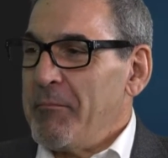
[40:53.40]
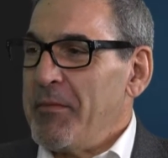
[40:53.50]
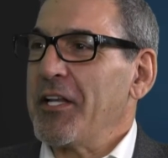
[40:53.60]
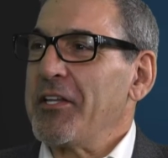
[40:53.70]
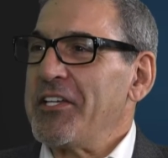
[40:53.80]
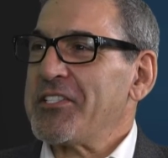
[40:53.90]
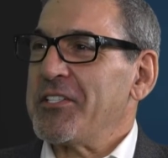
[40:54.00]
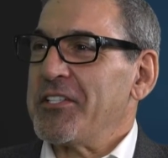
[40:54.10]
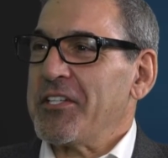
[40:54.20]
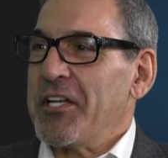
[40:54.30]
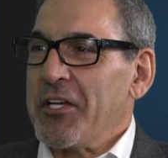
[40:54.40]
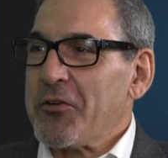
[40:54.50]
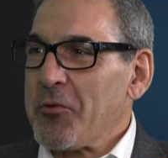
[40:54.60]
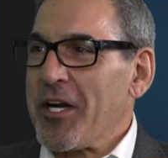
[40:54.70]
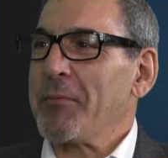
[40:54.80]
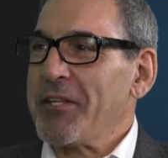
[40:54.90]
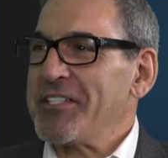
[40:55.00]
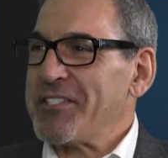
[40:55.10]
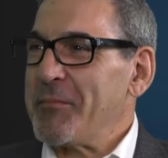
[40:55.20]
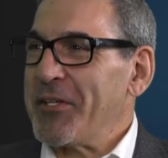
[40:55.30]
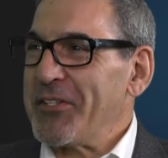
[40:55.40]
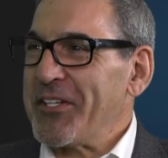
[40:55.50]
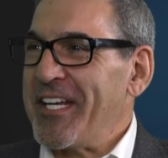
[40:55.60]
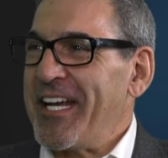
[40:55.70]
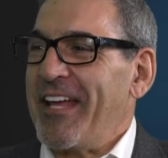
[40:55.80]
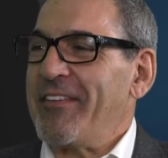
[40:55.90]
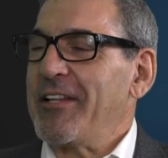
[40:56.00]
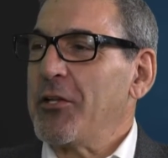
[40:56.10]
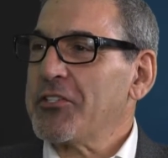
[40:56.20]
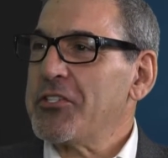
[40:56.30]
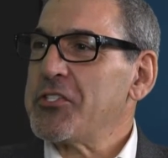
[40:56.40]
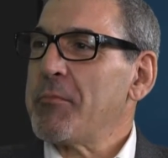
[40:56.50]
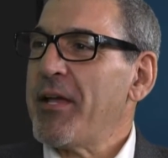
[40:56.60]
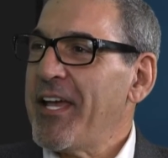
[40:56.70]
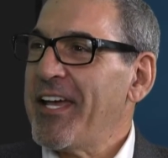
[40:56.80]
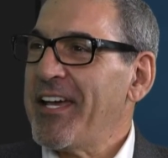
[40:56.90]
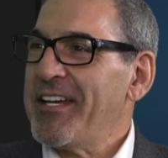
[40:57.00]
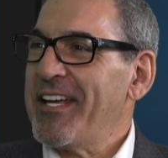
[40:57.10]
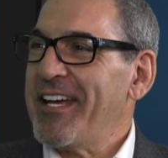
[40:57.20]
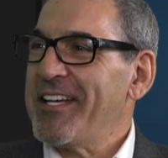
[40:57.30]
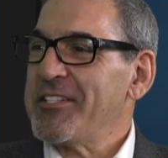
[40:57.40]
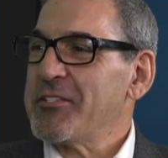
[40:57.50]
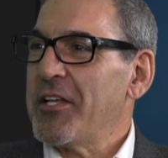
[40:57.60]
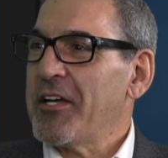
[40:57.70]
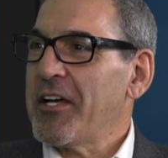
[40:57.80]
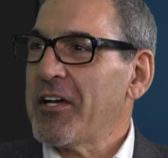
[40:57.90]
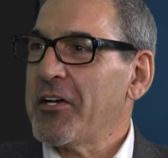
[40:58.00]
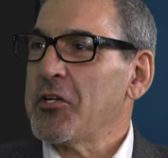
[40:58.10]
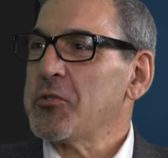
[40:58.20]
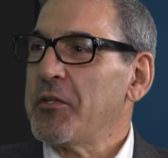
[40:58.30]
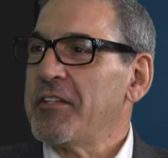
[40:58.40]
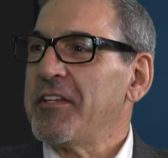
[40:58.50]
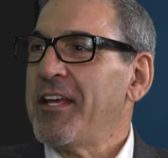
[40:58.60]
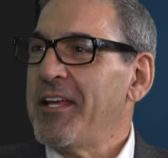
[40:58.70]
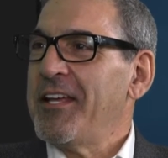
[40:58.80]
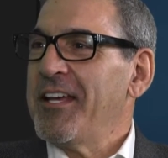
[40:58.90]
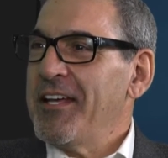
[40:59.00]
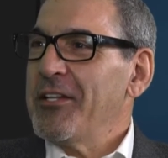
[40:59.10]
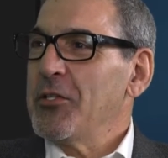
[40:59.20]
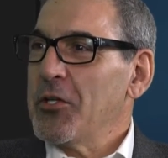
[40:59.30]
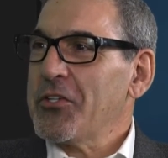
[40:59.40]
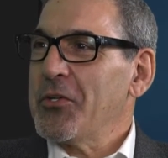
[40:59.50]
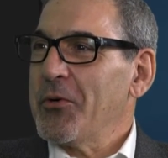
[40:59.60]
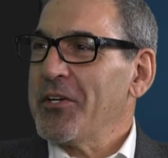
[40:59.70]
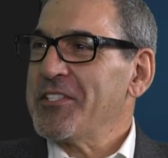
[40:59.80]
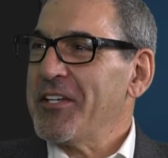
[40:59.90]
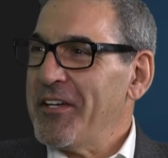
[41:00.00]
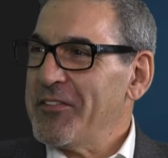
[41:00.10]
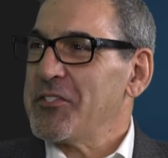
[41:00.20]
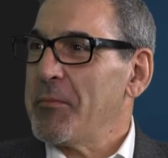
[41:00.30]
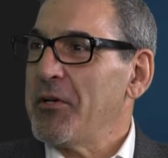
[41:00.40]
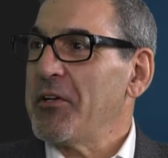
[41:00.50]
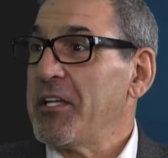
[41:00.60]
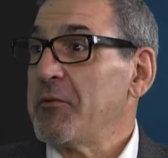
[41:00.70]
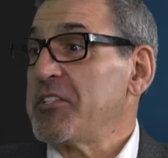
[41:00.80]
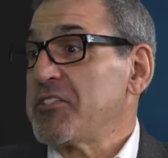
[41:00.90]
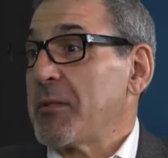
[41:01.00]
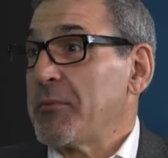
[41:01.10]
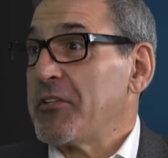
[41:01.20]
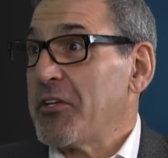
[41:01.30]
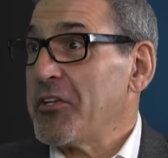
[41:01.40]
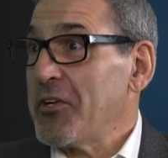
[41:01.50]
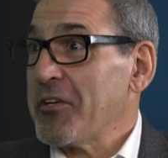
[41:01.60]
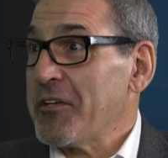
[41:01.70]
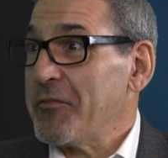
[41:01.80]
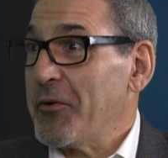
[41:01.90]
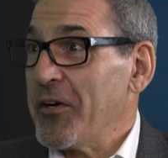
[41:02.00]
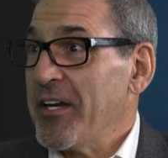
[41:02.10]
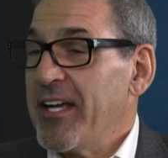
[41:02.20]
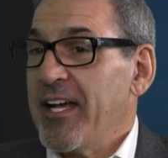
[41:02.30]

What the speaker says: Middle East, incredible instability, and they look to Japan as a country that they look towards a stability, which is something that they're yearning for.